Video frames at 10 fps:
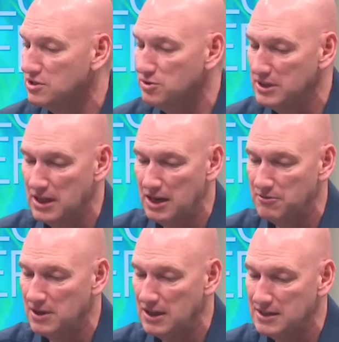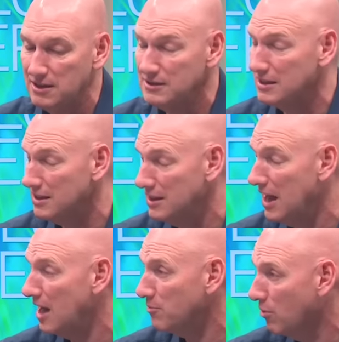doing that, I realized there's a
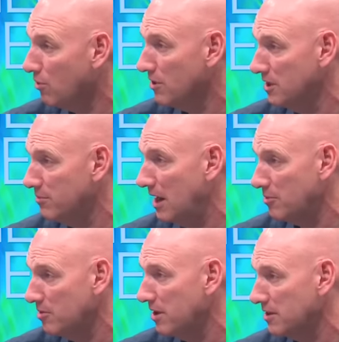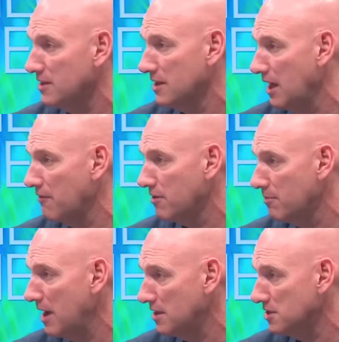lot more in the Bible about this than I ever
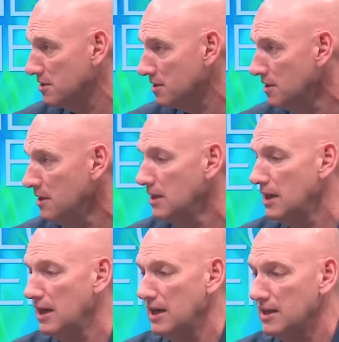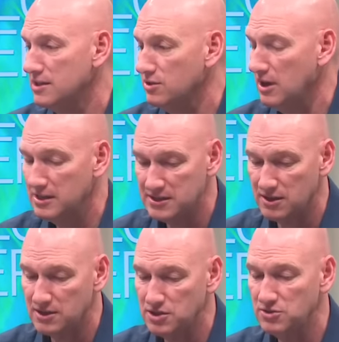imagined. And so I
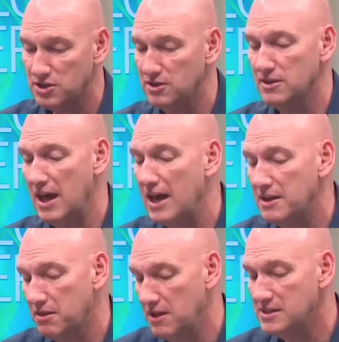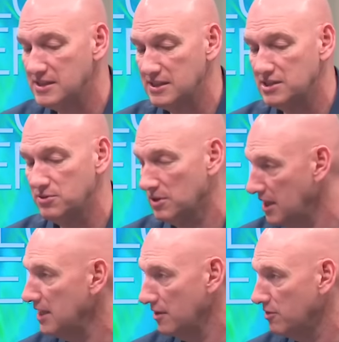started to turn that thesis into a
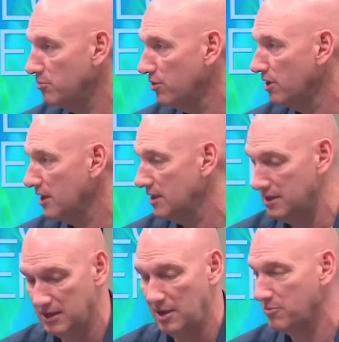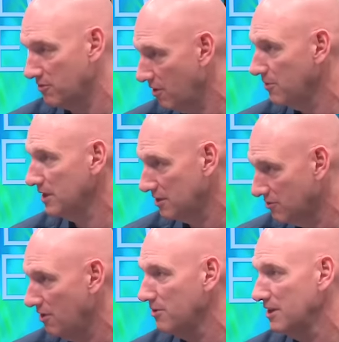lay level book, and it kept growing and
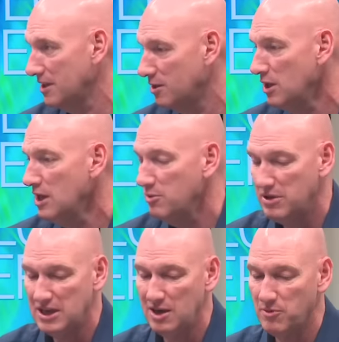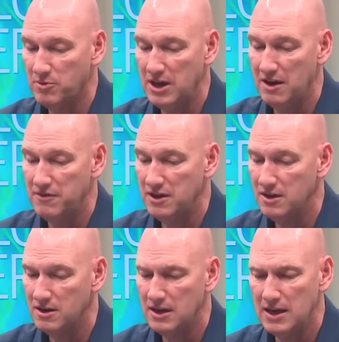growing and became what we have
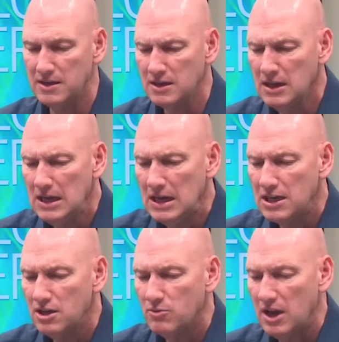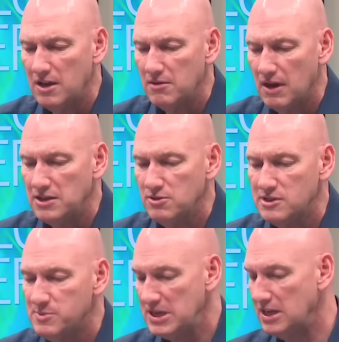here. And you know, when I, I do
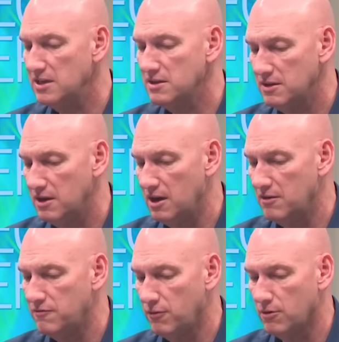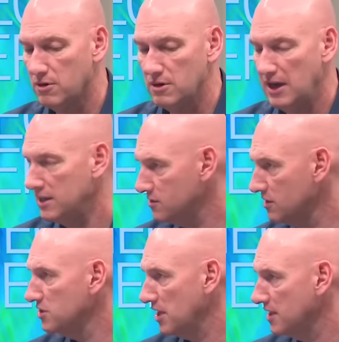speaking uh, for Answers
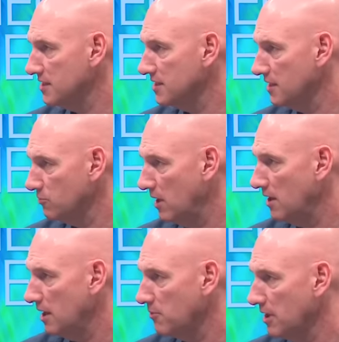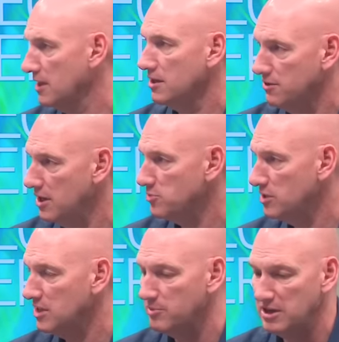in Genesis as well, I work at the Creation
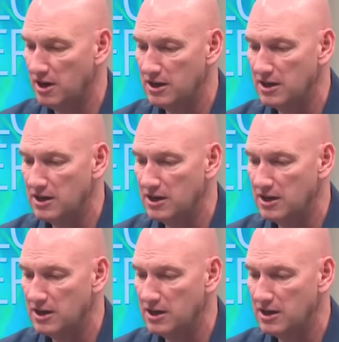Museum and the Ark